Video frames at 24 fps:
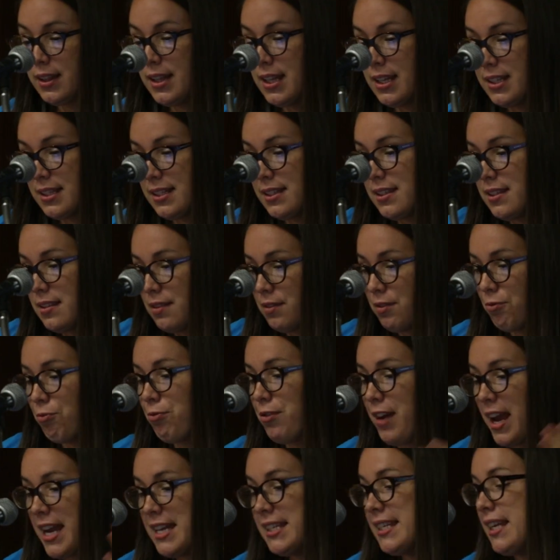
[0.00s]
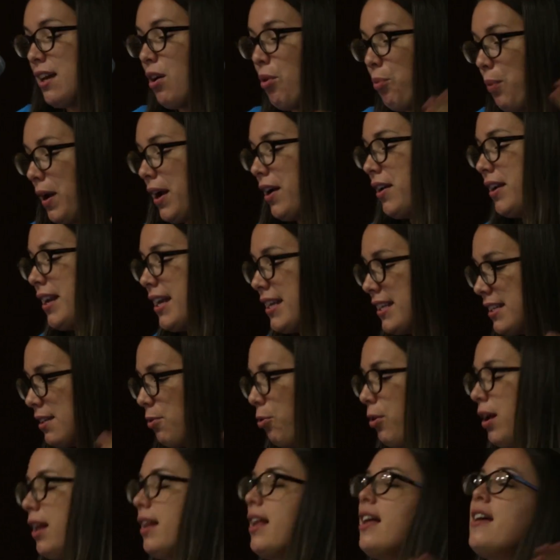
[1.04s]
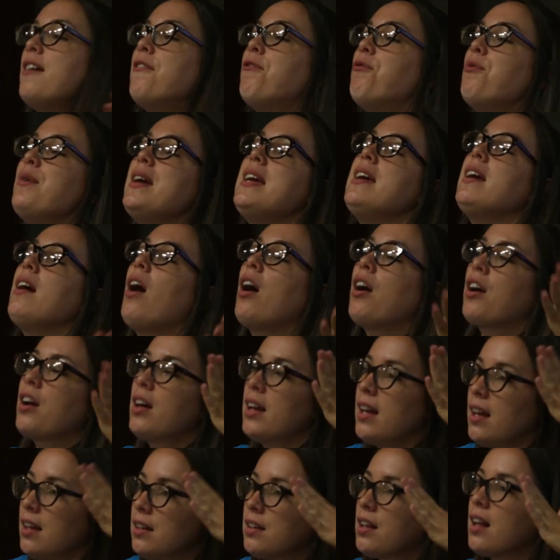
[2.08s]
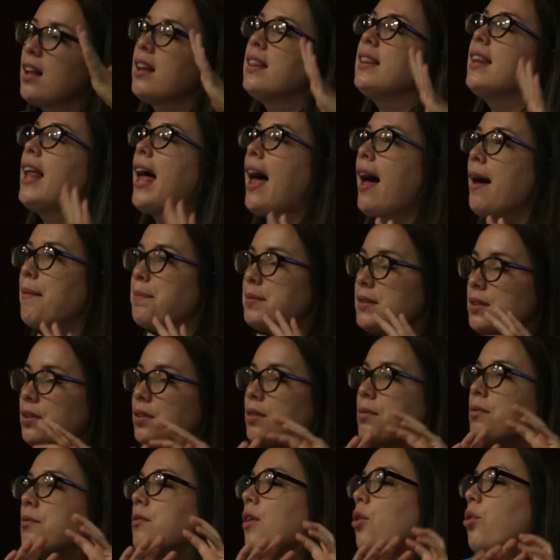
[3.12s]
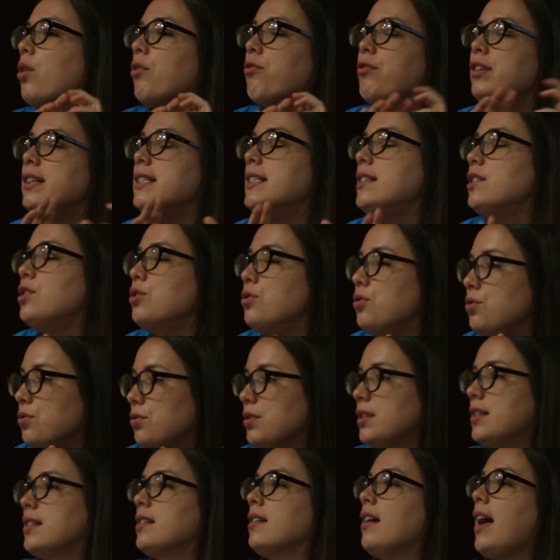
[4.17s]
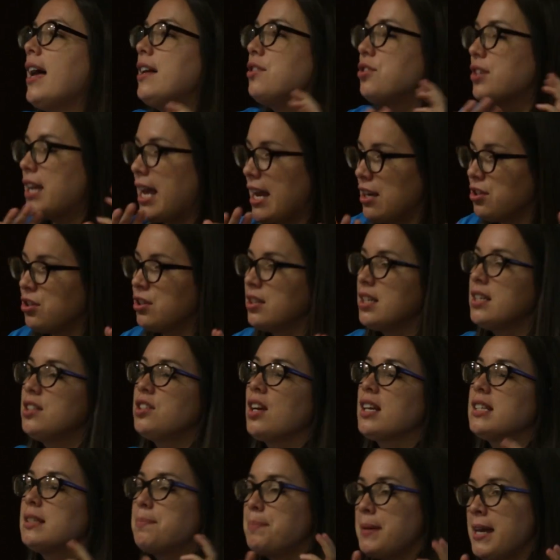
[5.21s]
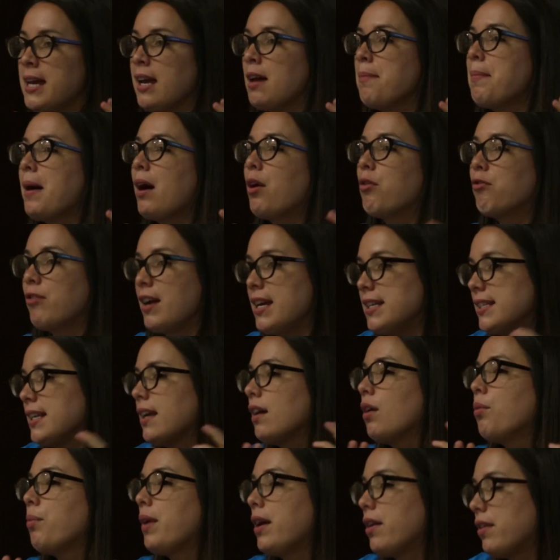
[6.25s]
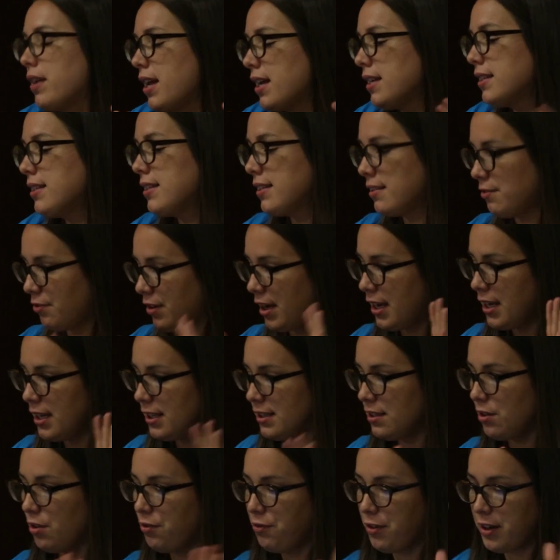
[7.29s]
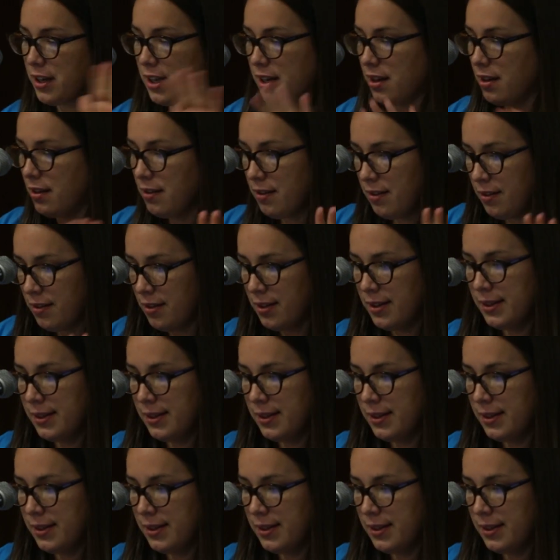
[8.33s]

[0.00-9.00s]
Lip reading: this raising awareness, well, if we are gonna collapse or reduce education to just being about raising awareness, right? So if we're gonna